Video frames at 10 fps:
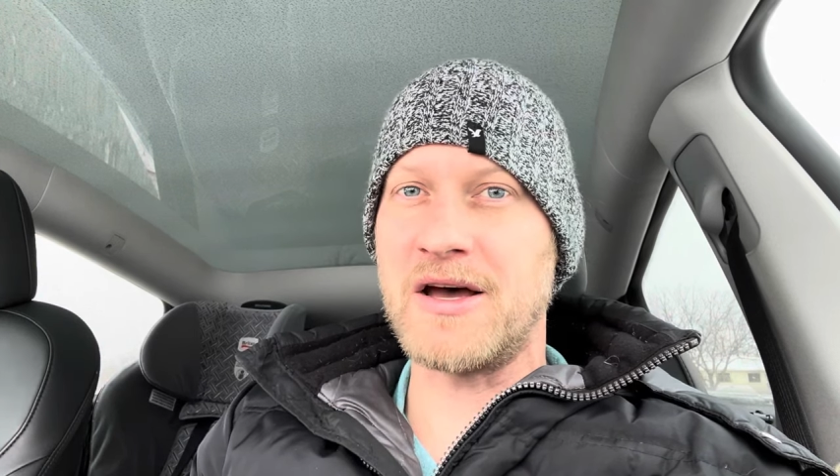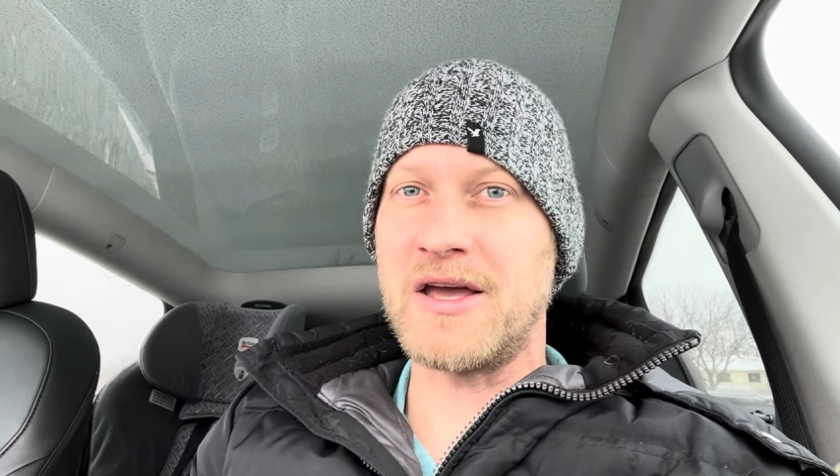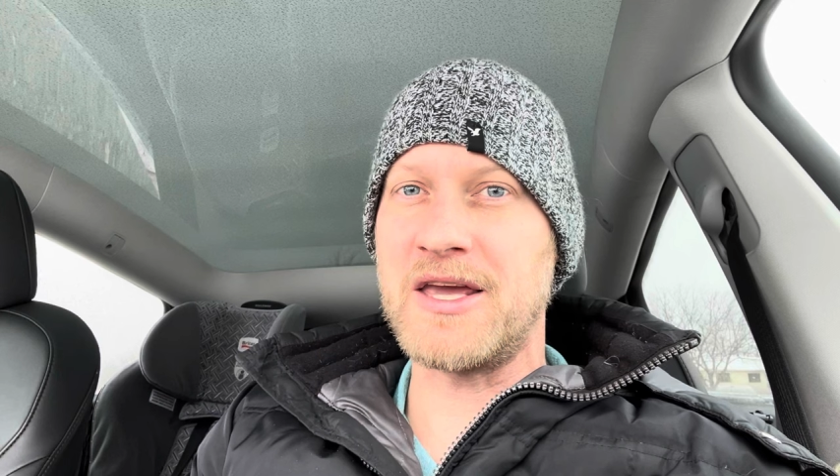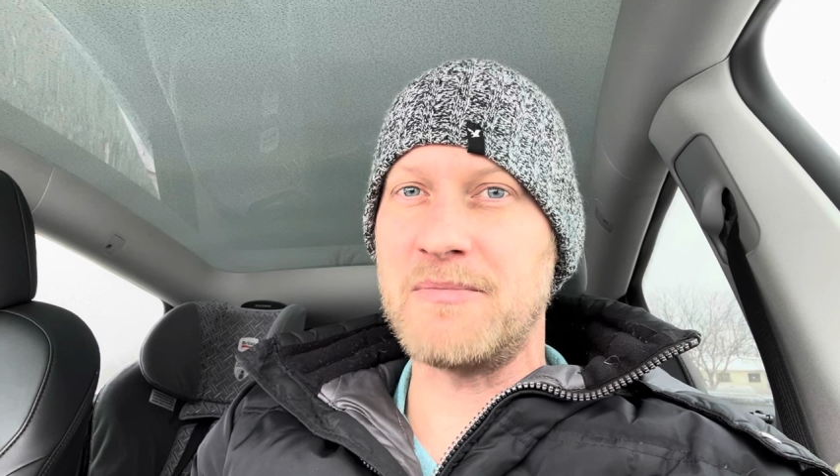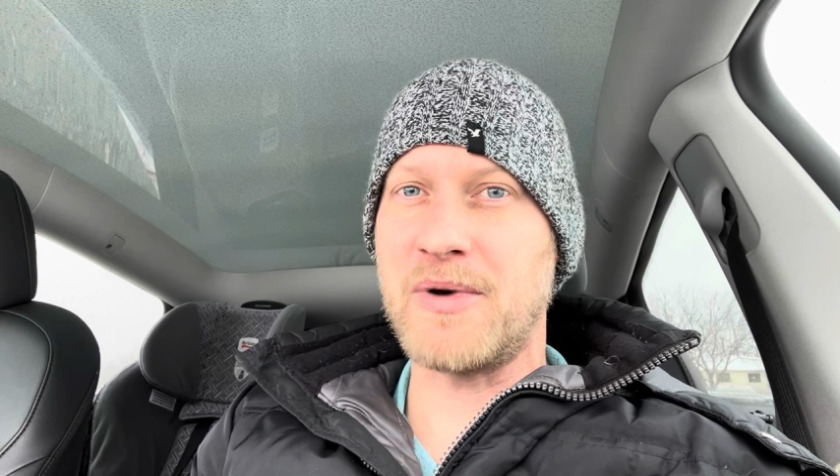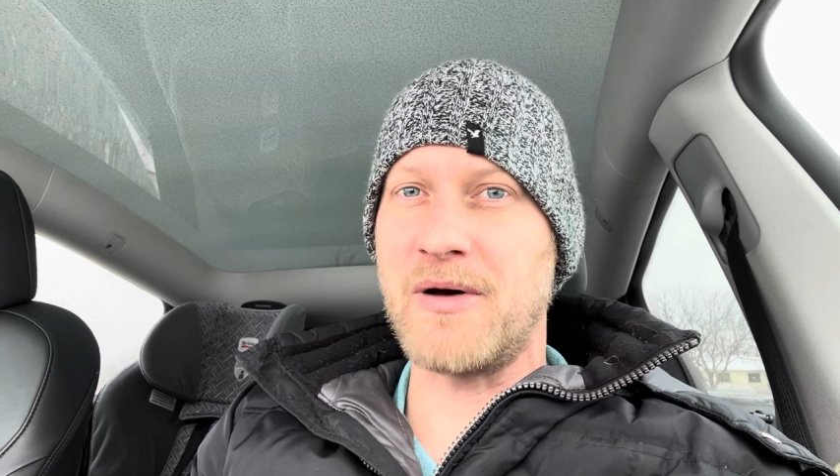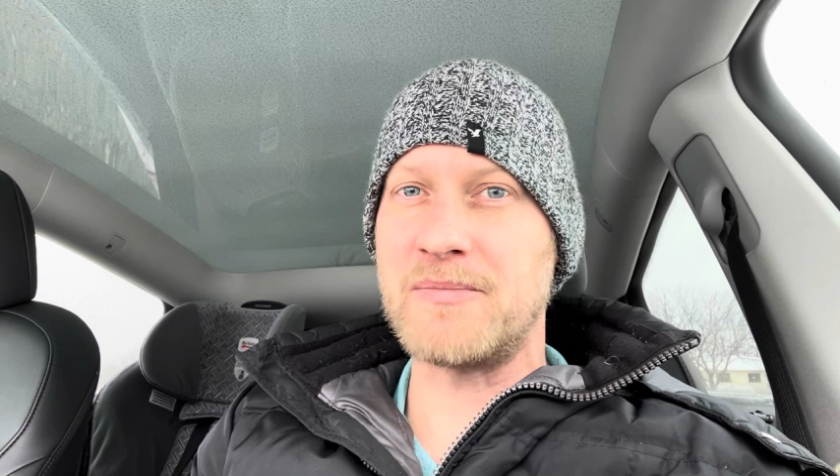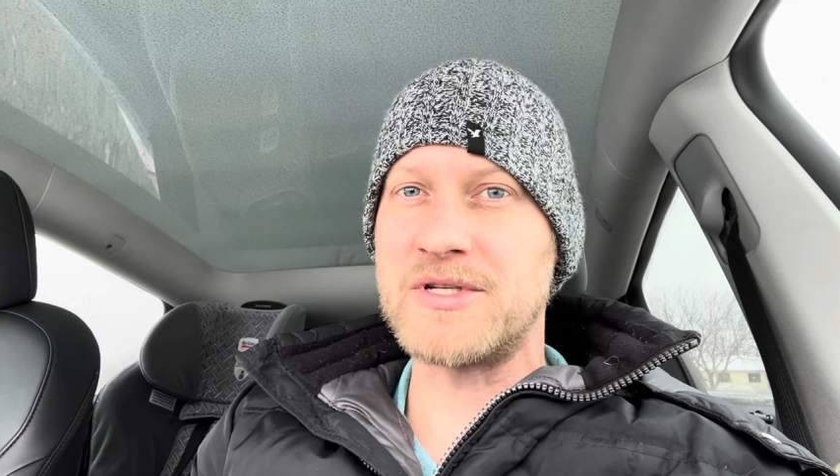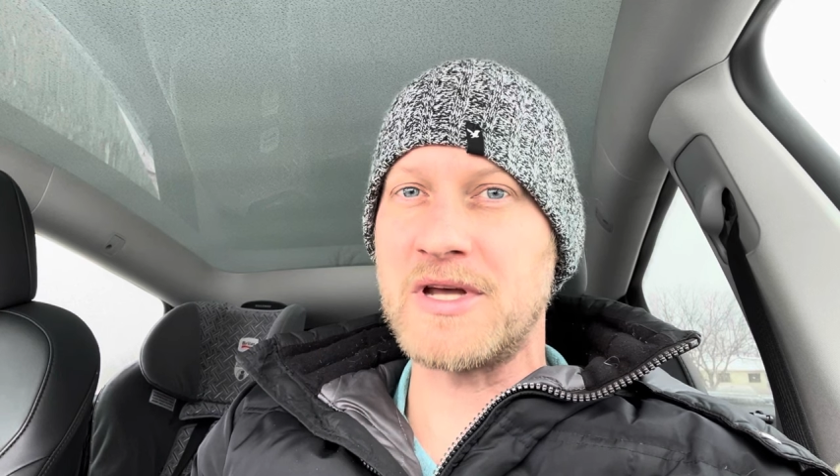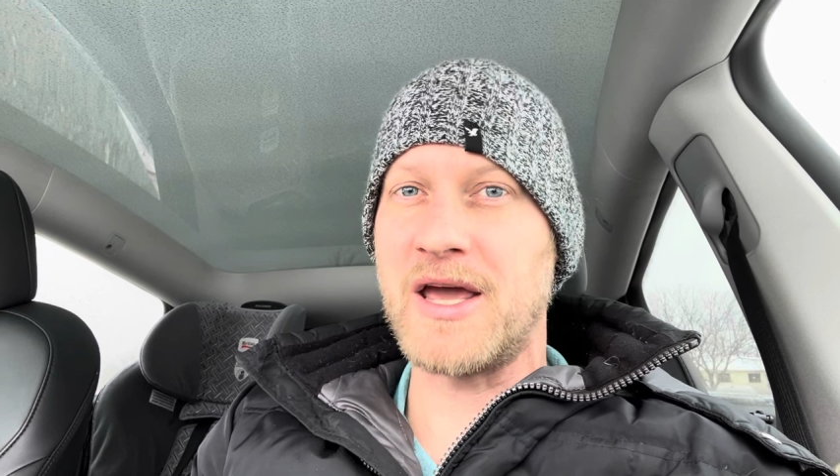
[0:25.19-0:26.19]
heat
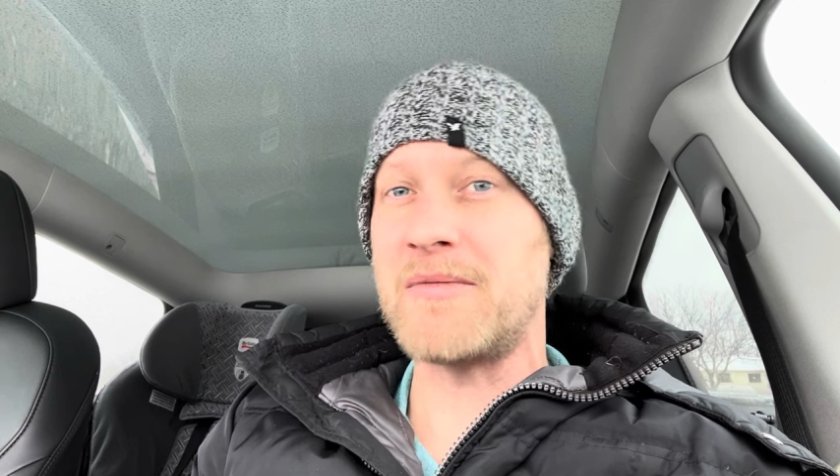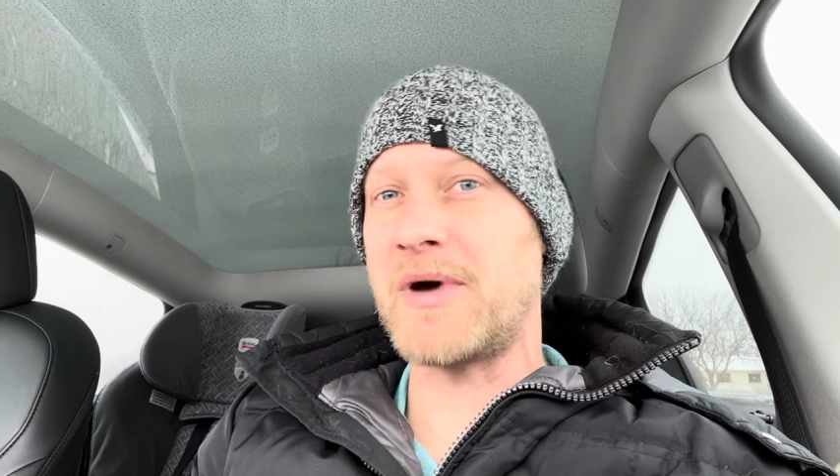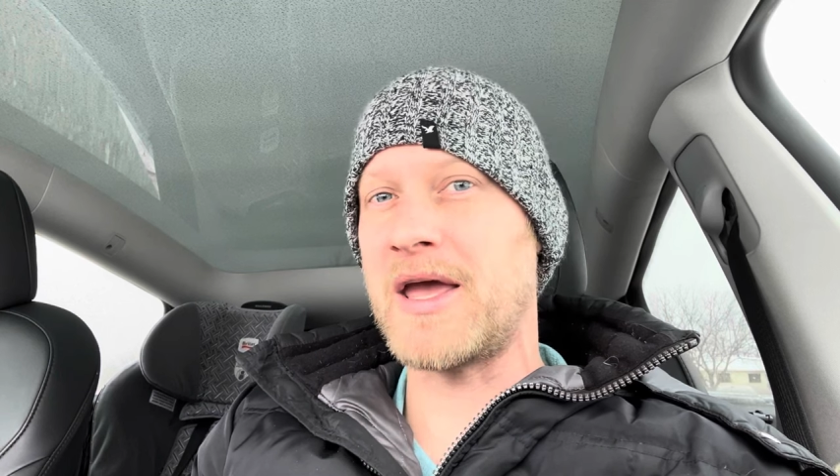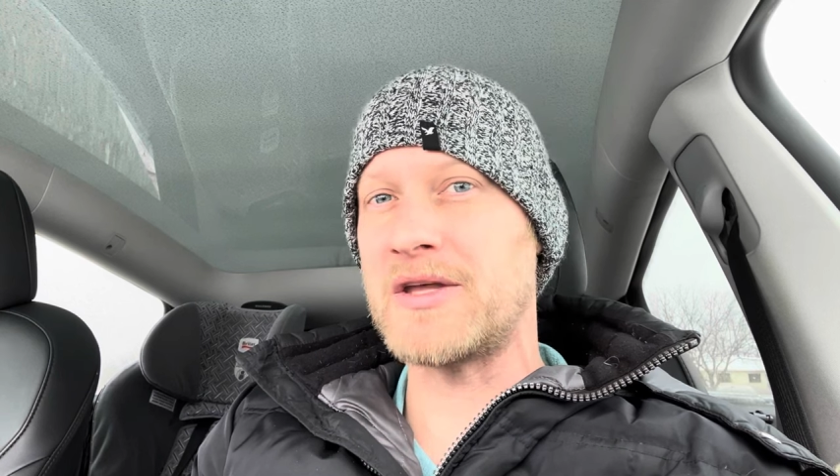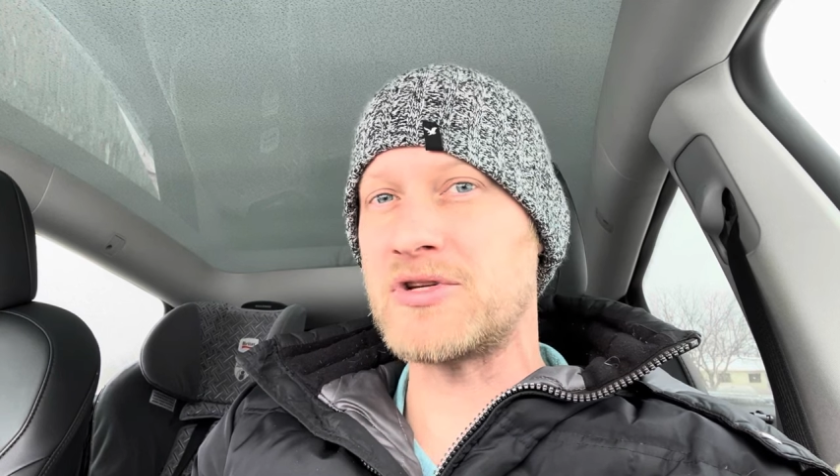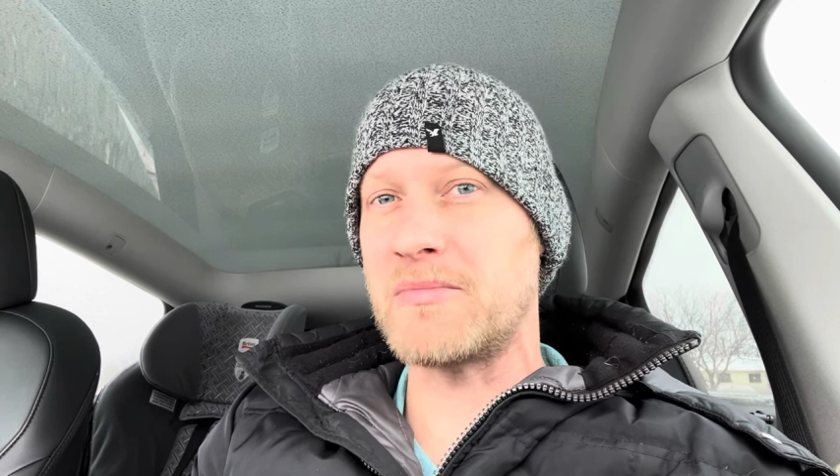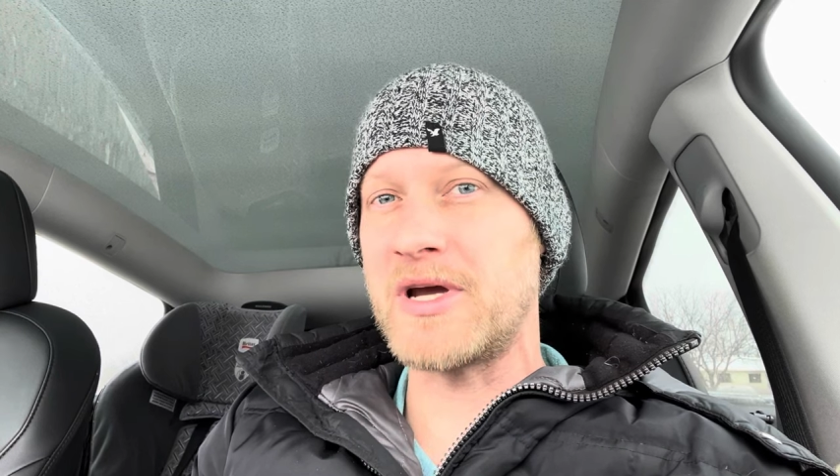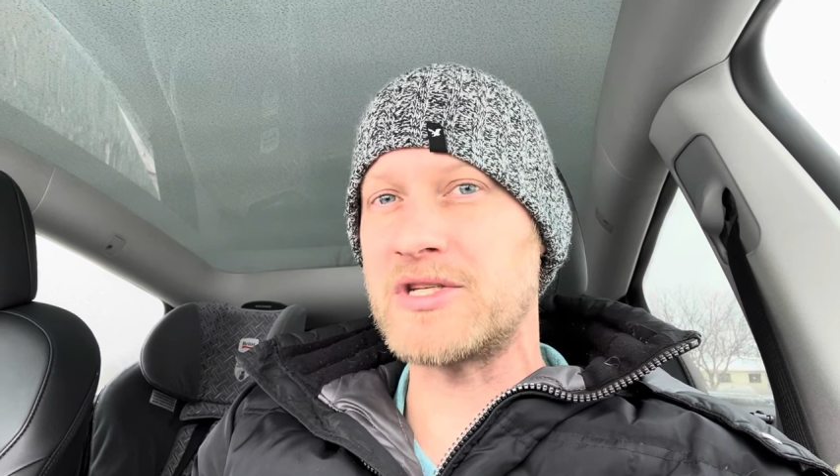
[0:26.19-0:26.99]
pumps, and my answer might